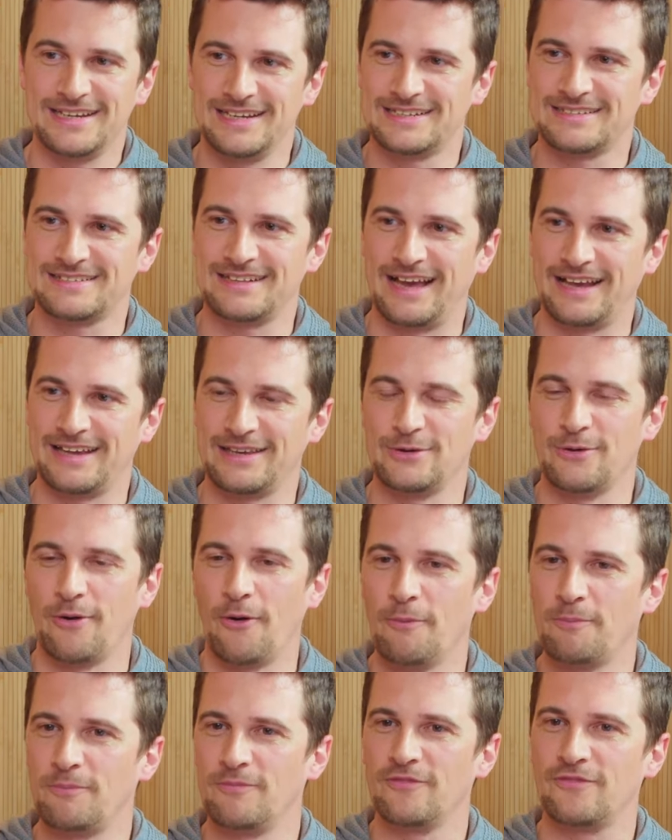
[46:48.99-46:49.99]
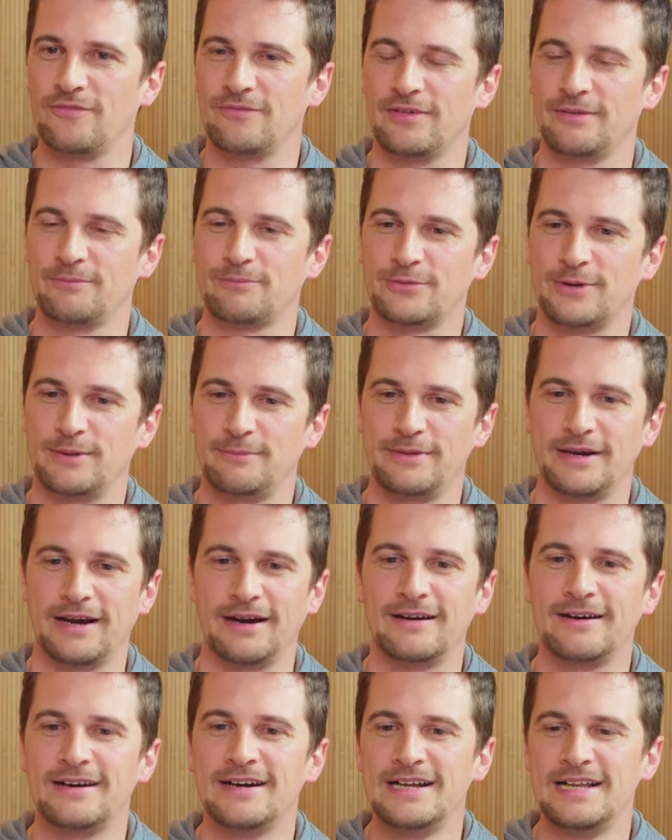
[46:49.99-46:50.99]
It's like you open
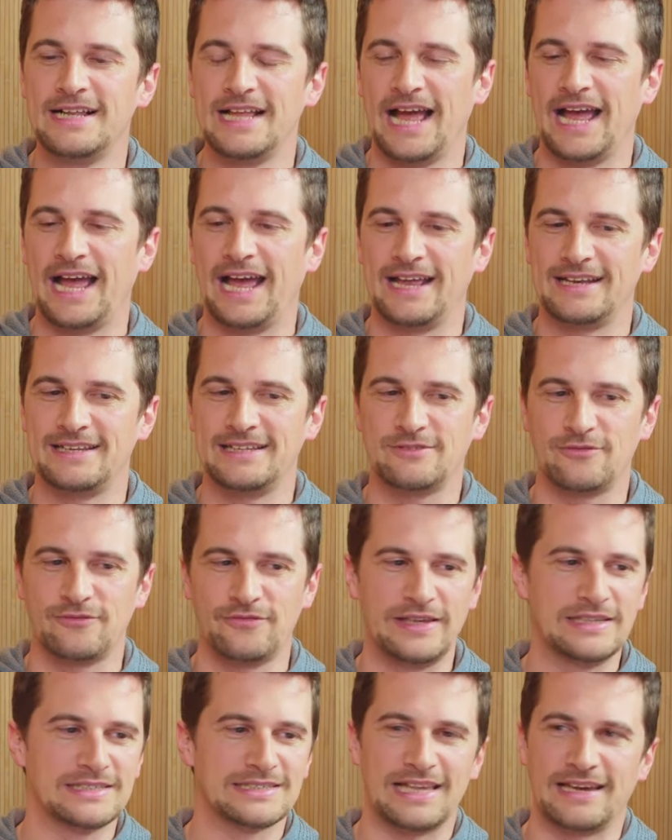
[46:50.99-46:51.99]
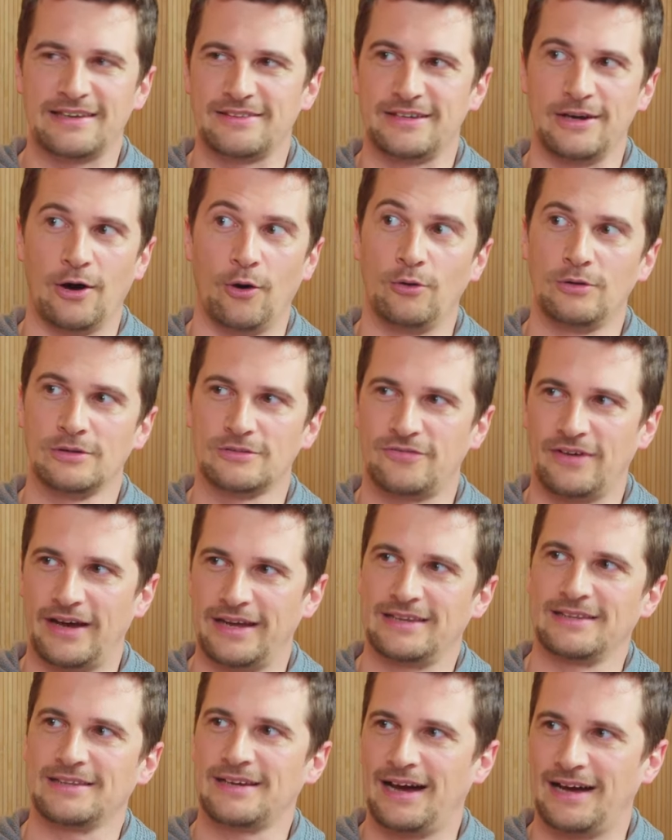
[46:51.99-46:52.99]
Premiere and it feels like the old
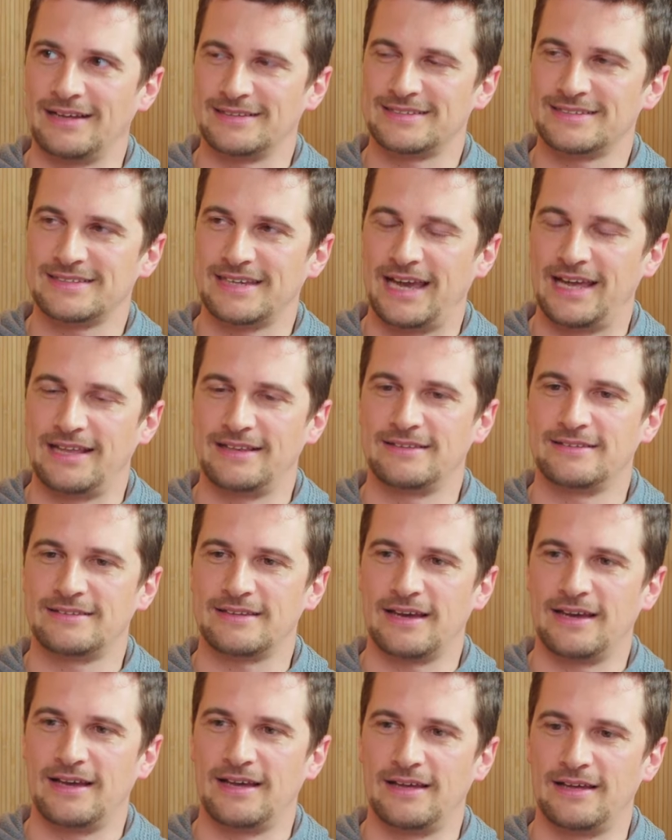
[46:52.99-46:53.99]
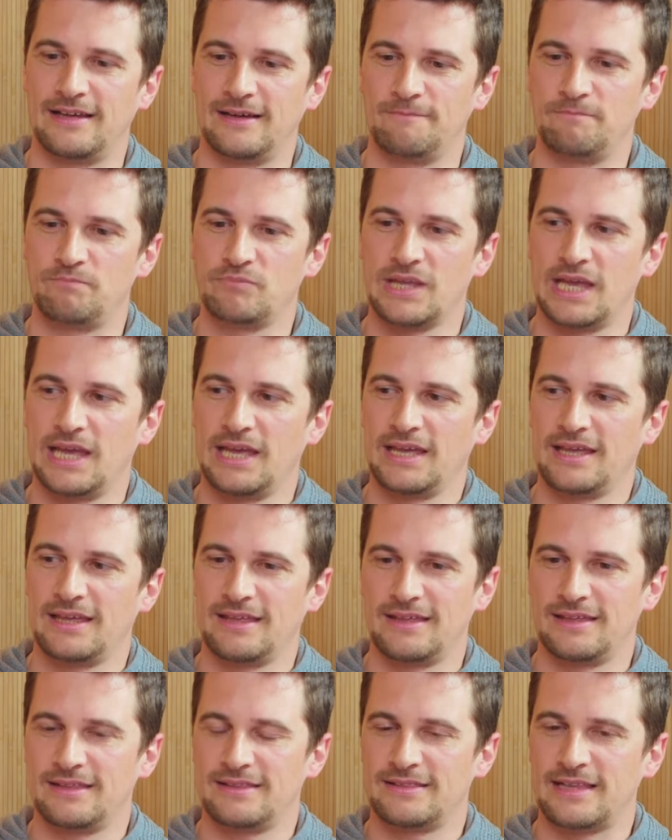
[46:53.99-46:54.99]
Final Cut. And um,
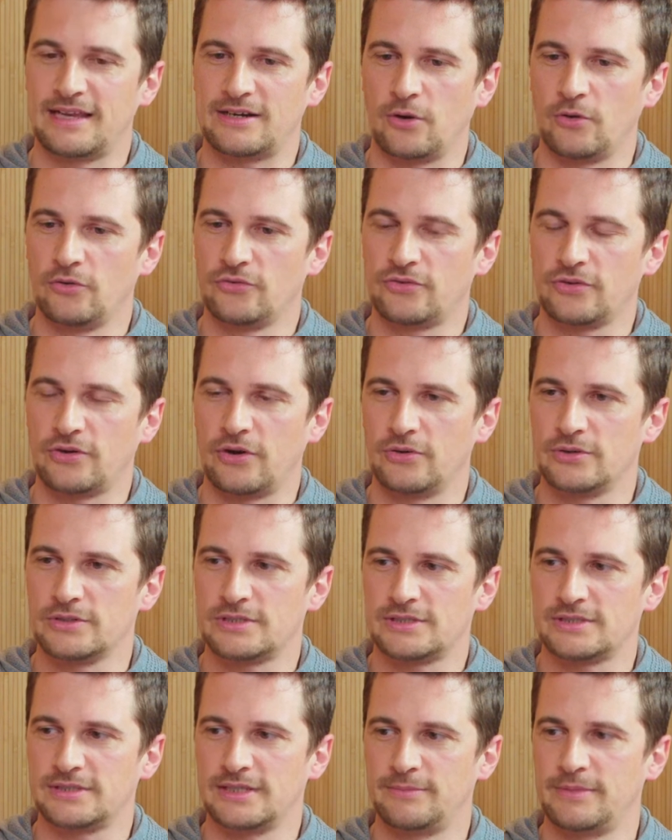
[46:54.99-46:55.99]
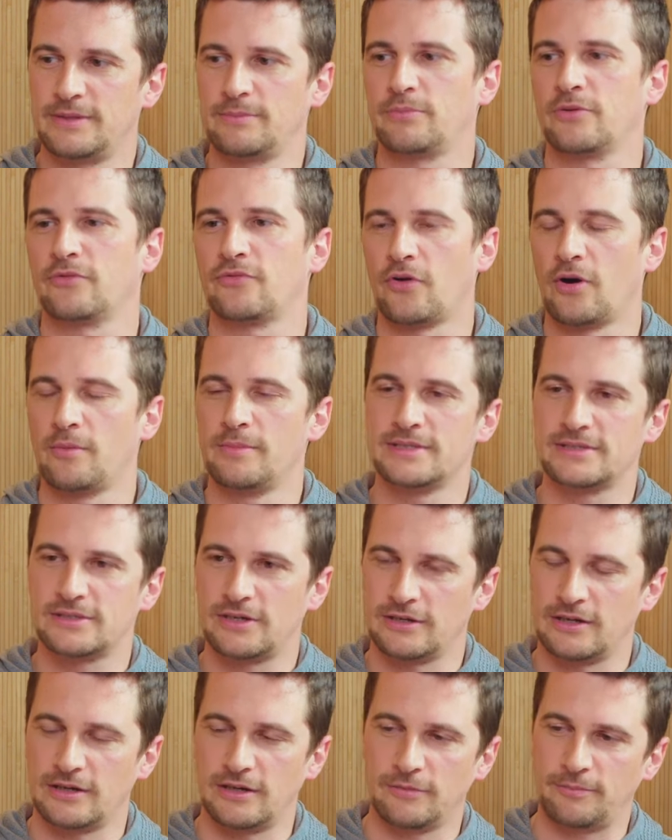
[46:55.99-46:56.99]
that also goes. I mean, performance
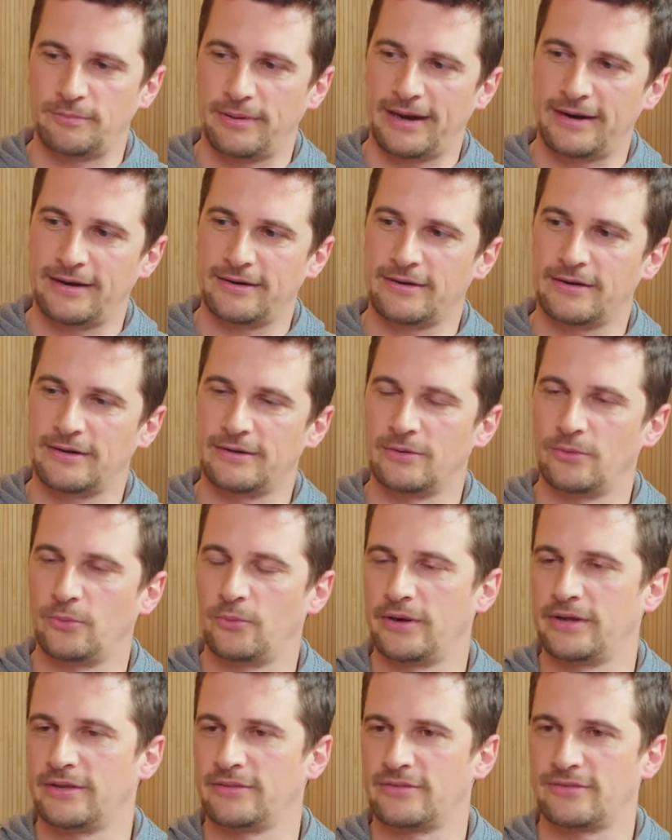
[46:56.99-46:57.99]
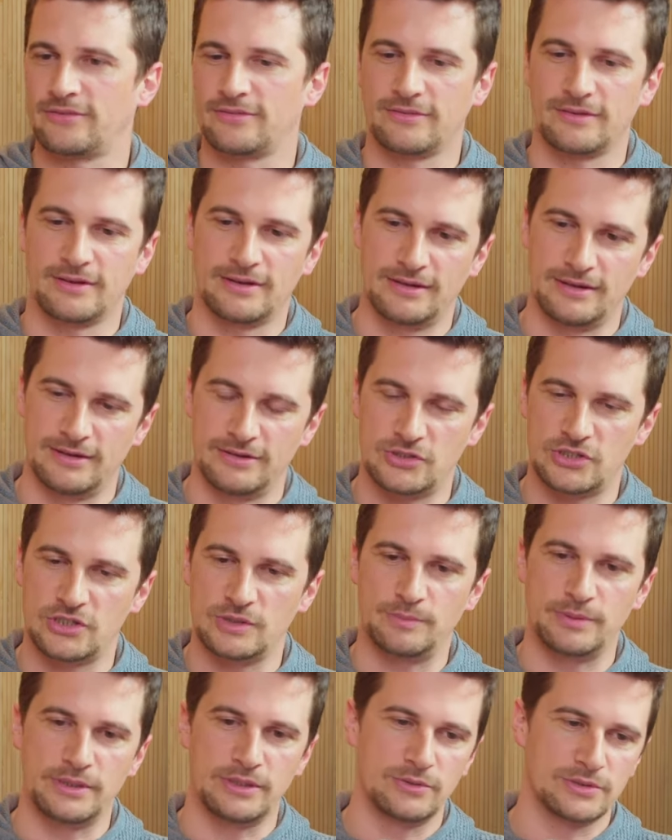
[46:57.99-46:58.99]
got a lot better with uh,
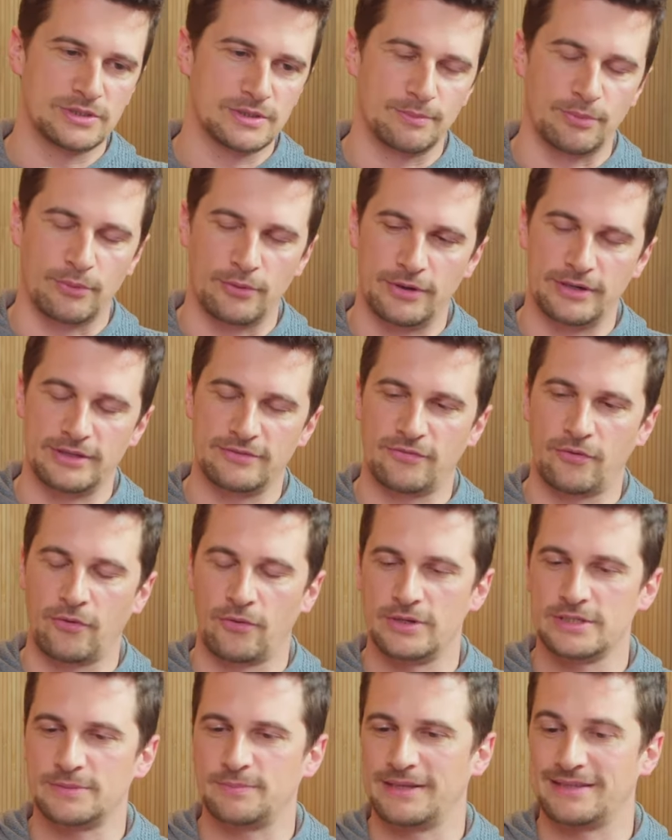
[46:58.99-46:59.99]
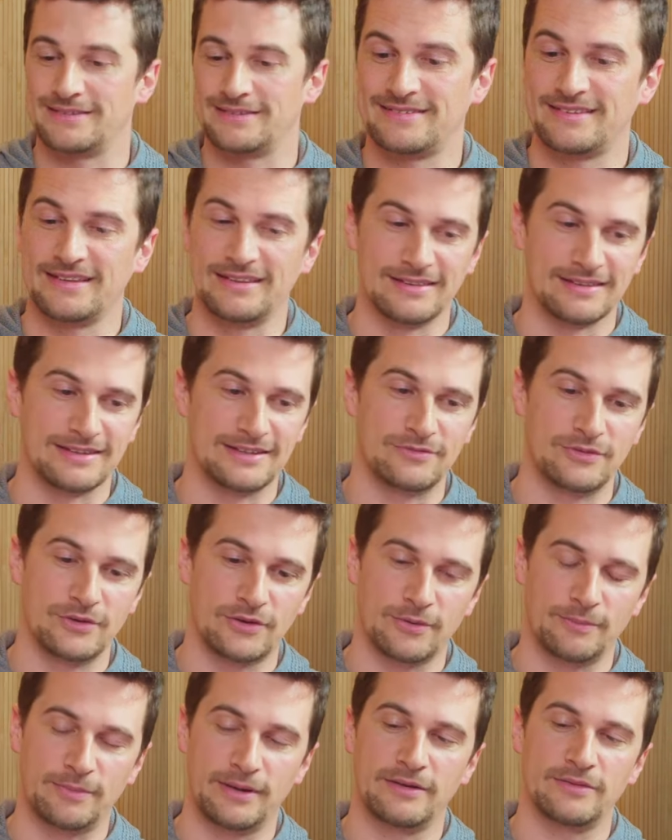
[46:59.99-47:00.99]
GPU support, of course, still, if you
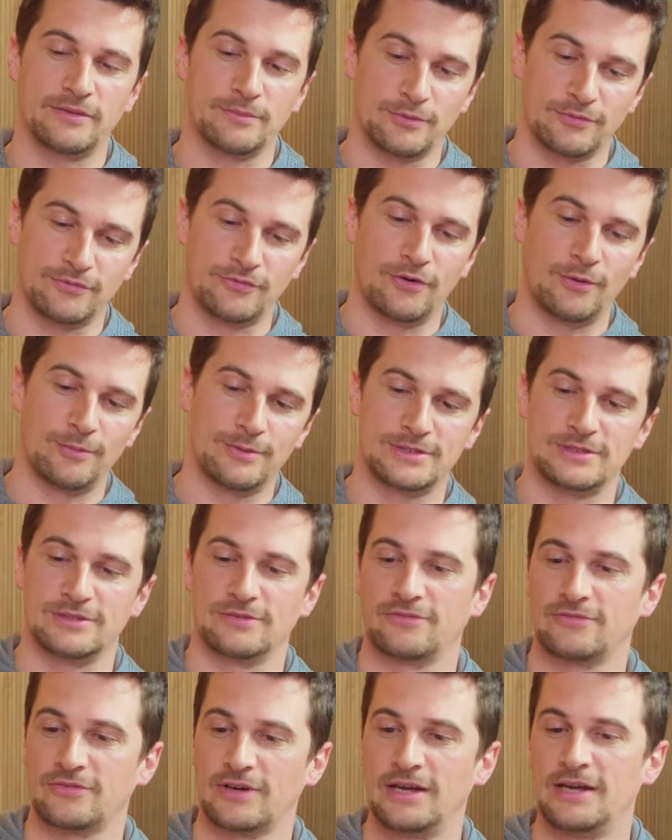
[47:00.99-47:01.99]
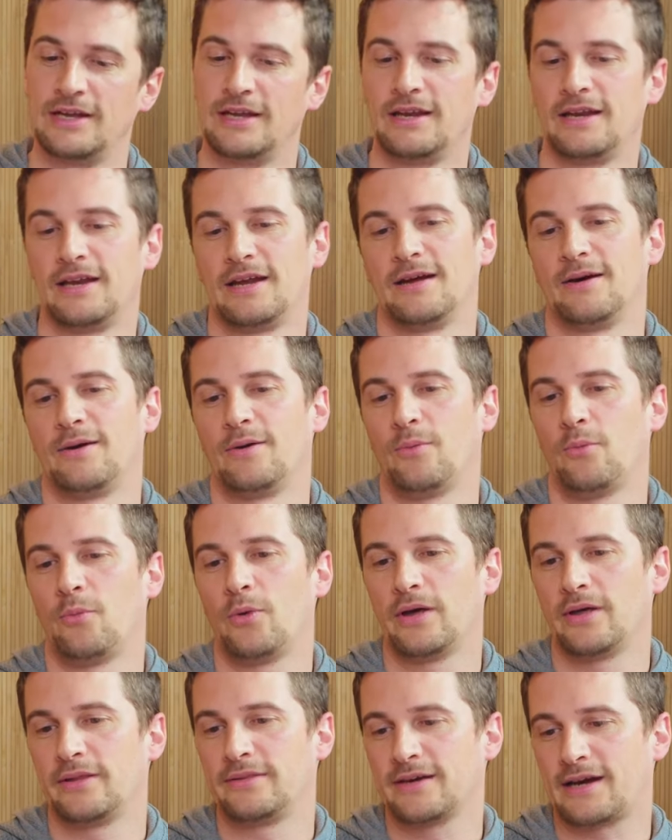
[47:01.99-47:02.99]
compare the performance of
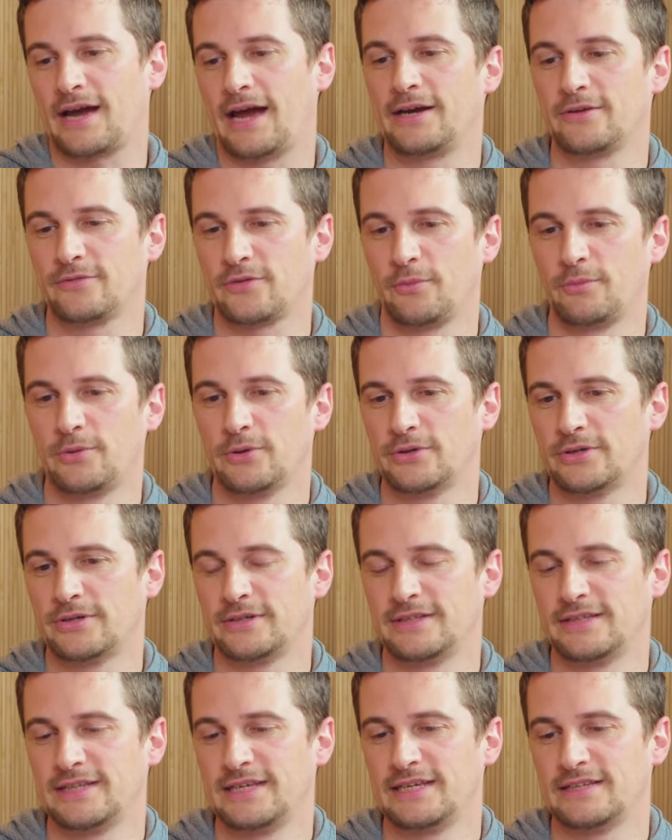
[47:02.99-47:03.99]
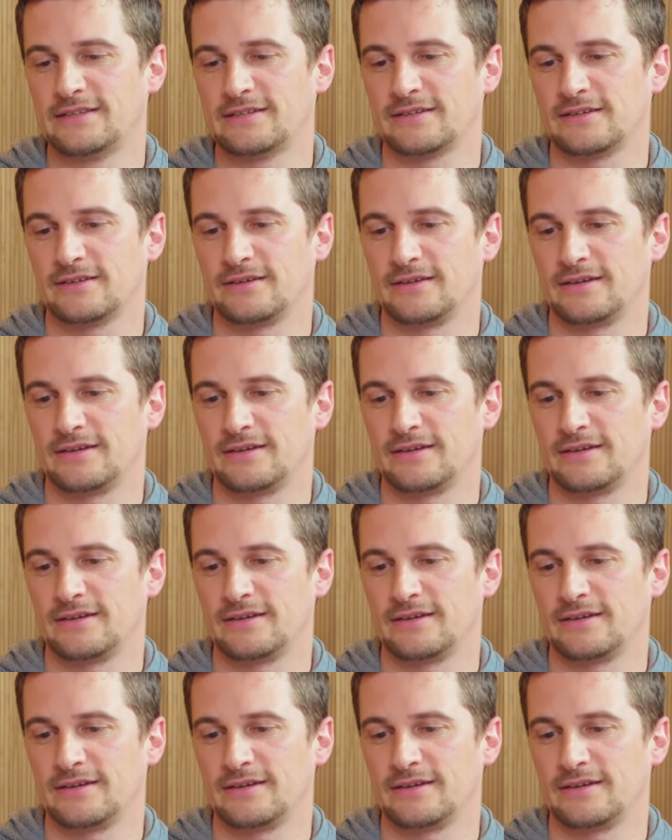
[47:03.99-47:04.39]
what the kind of computer you need.